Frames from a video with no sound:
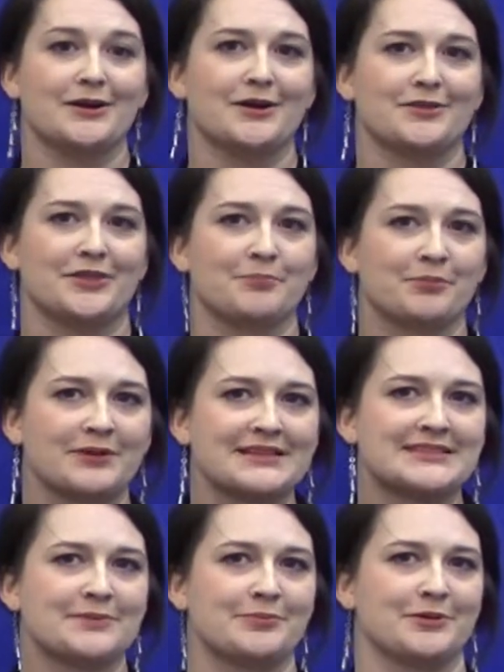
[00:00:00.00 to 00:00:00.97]
the
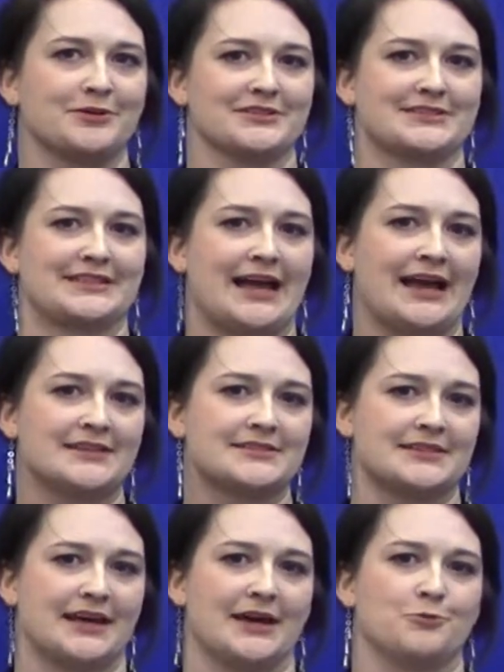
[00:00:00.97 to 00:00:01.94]
principles
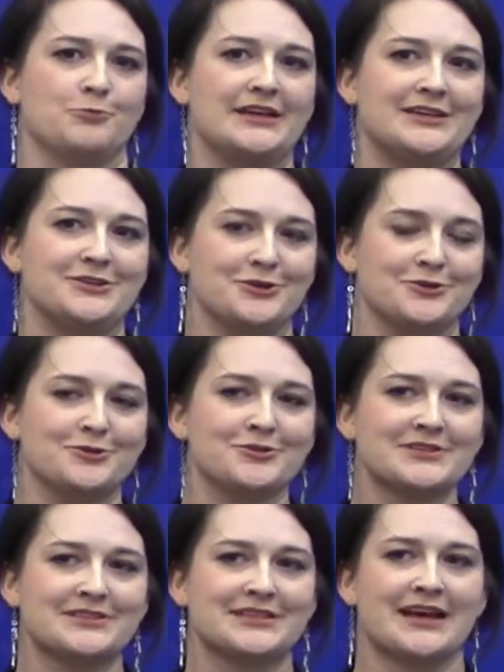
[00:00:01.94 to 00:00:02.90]
that we
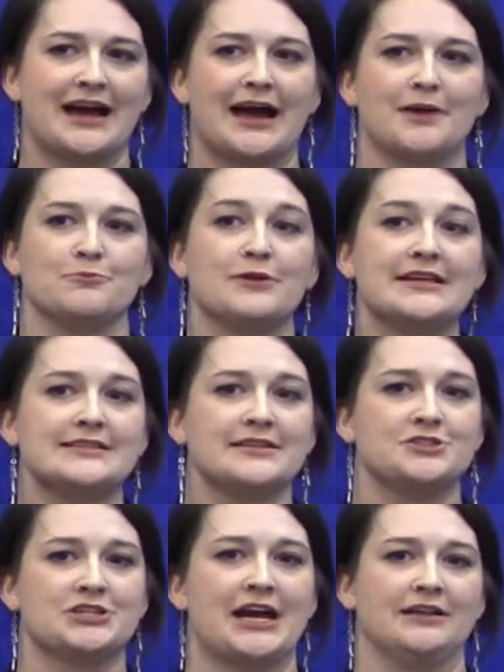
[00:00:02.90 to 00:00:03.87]
use, we
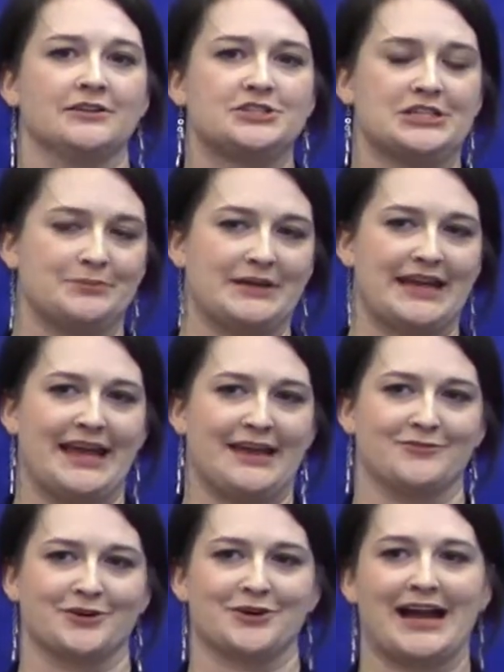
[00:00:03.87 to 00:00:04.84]
see challenging
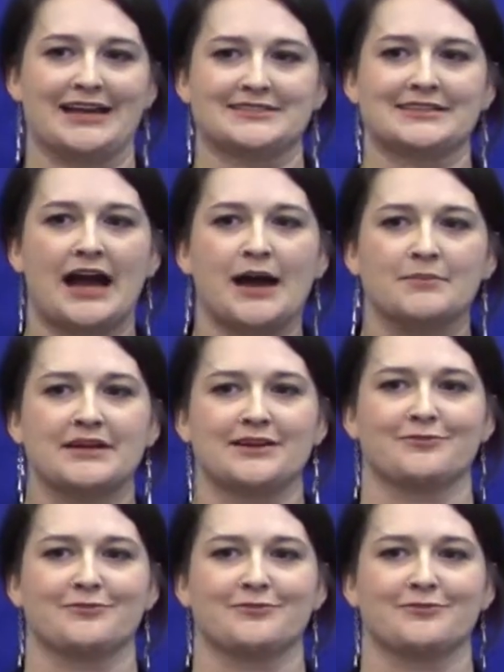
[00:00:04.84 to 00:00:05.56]
behavior as coming